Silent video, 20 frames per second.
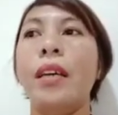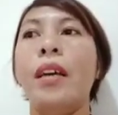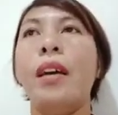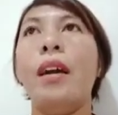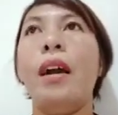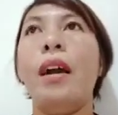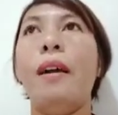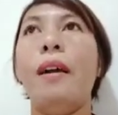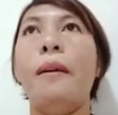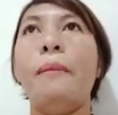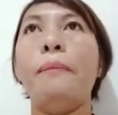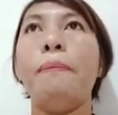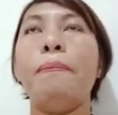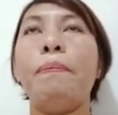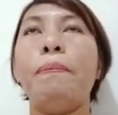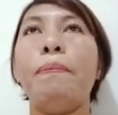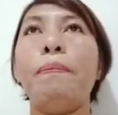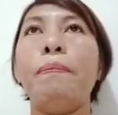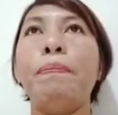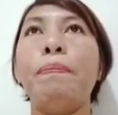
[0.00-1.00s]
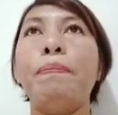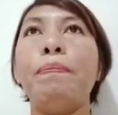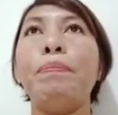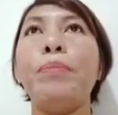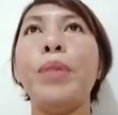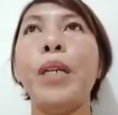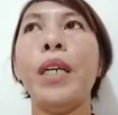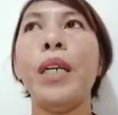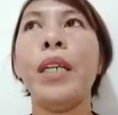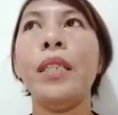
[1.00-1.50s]

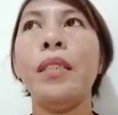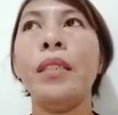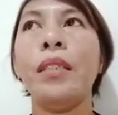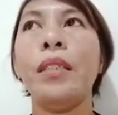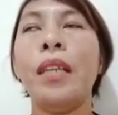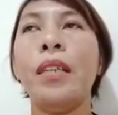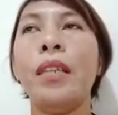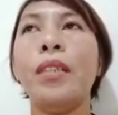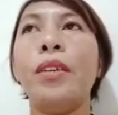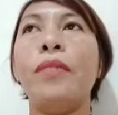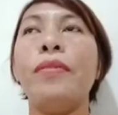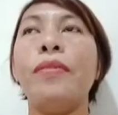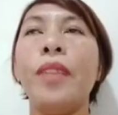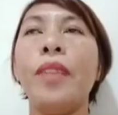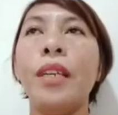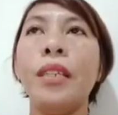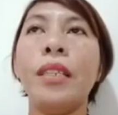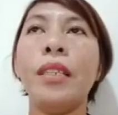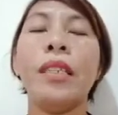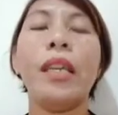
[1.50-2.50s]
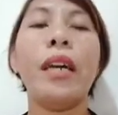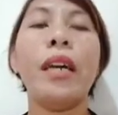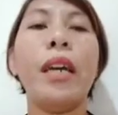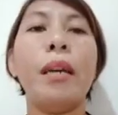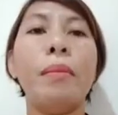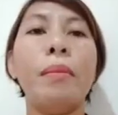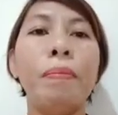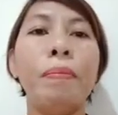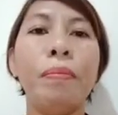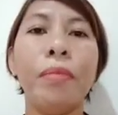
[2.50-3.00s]
But as of this
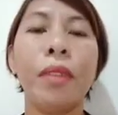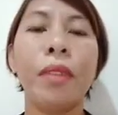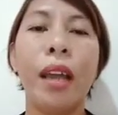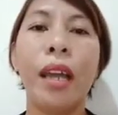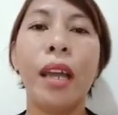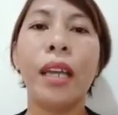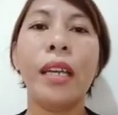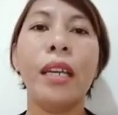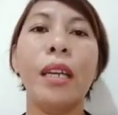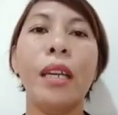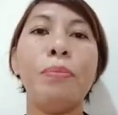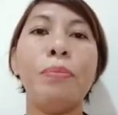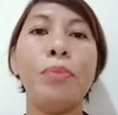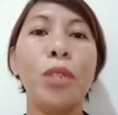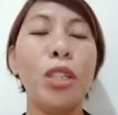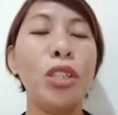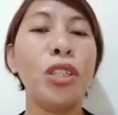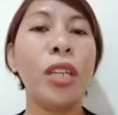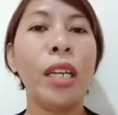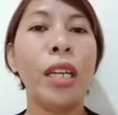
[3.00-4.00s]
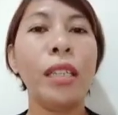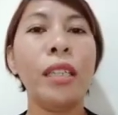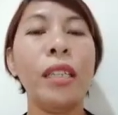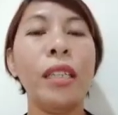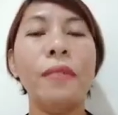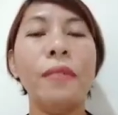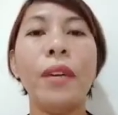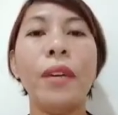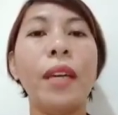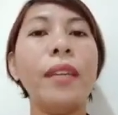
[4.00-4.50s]
time, I appreciate
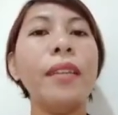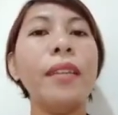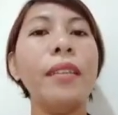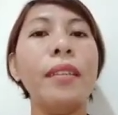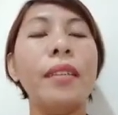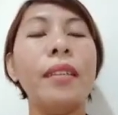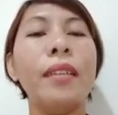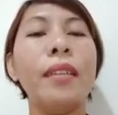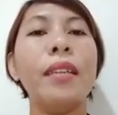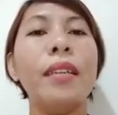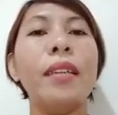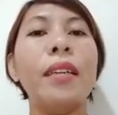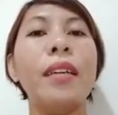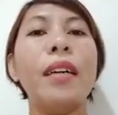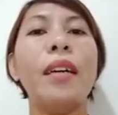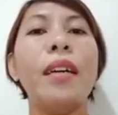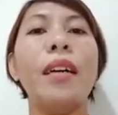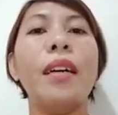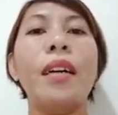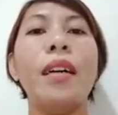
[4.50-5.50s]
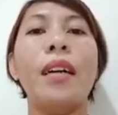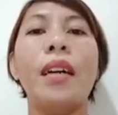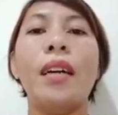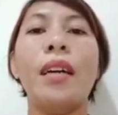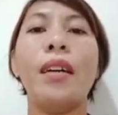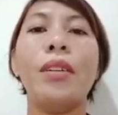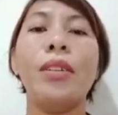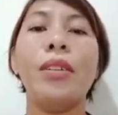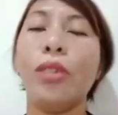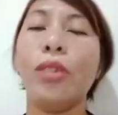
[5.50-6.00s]
living,
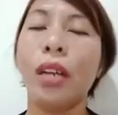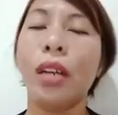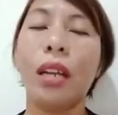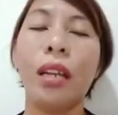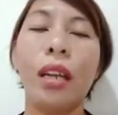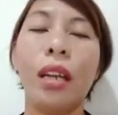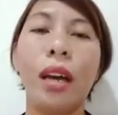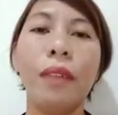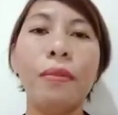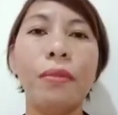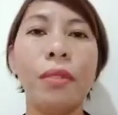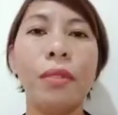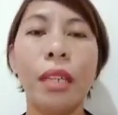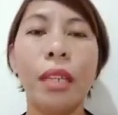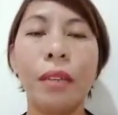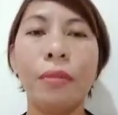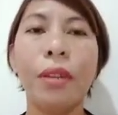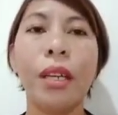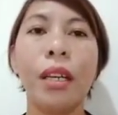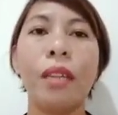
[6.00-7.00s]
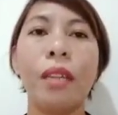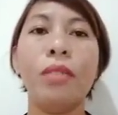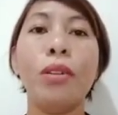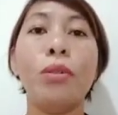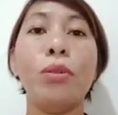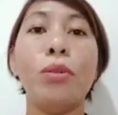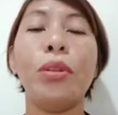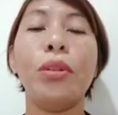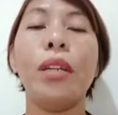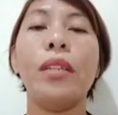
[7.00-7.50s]
or I love living in the
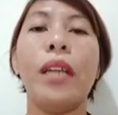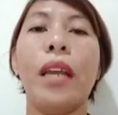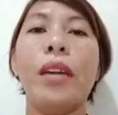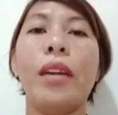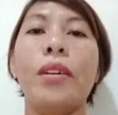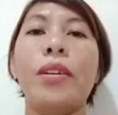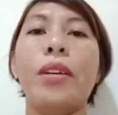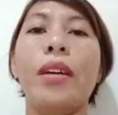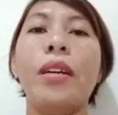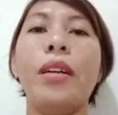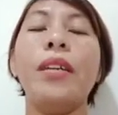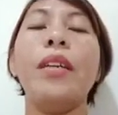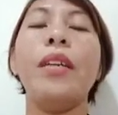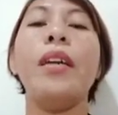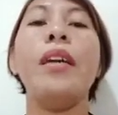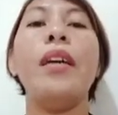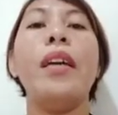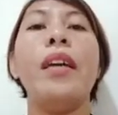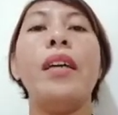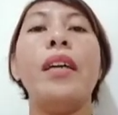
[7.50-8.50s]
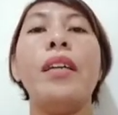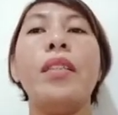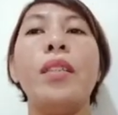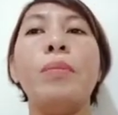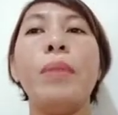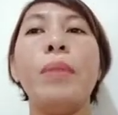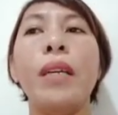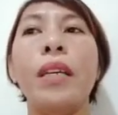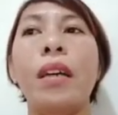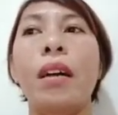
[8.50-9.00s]
rural area. It's
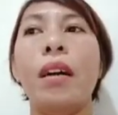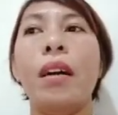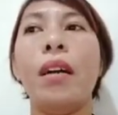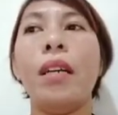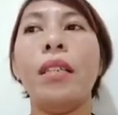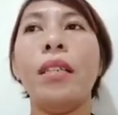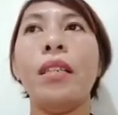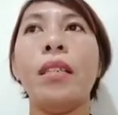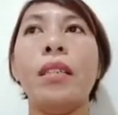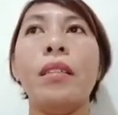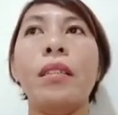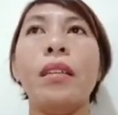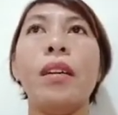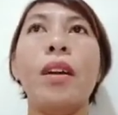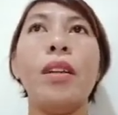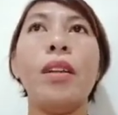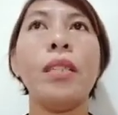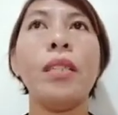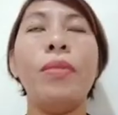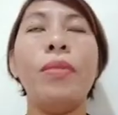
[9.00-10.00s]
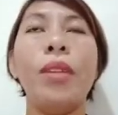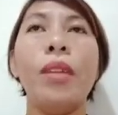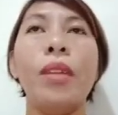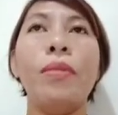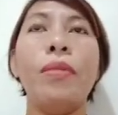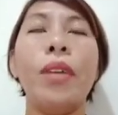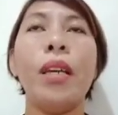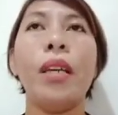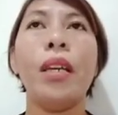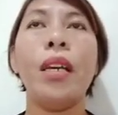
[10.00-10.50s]
because the cost of
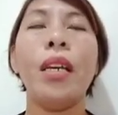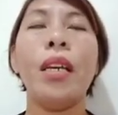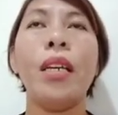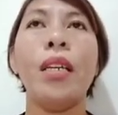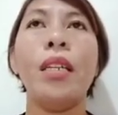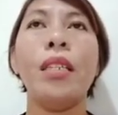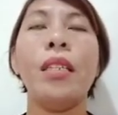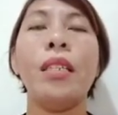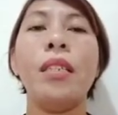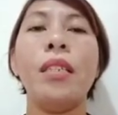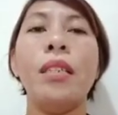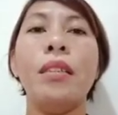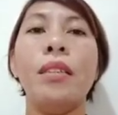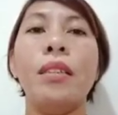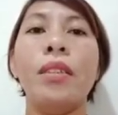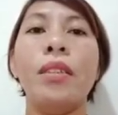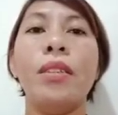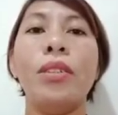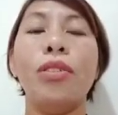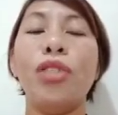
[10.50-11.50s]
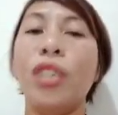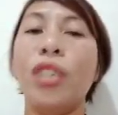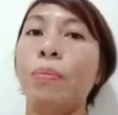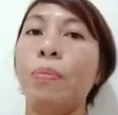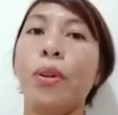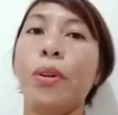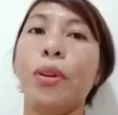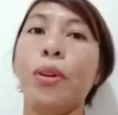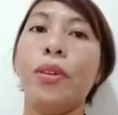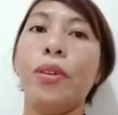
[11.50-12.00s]
living is
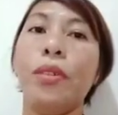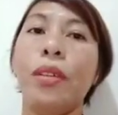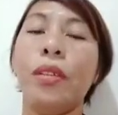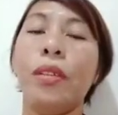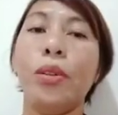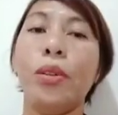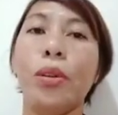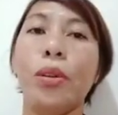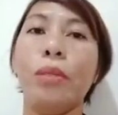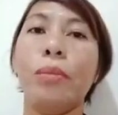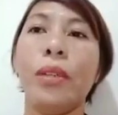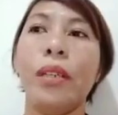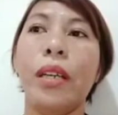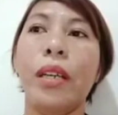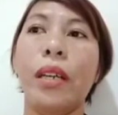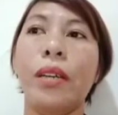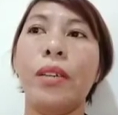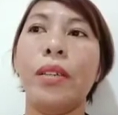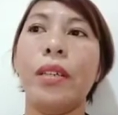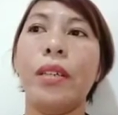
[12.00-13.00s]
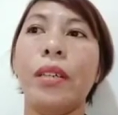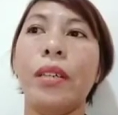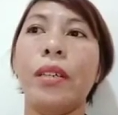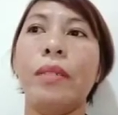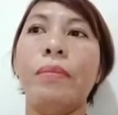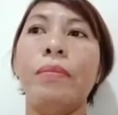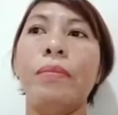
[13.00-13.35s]
cheaper than the urban area.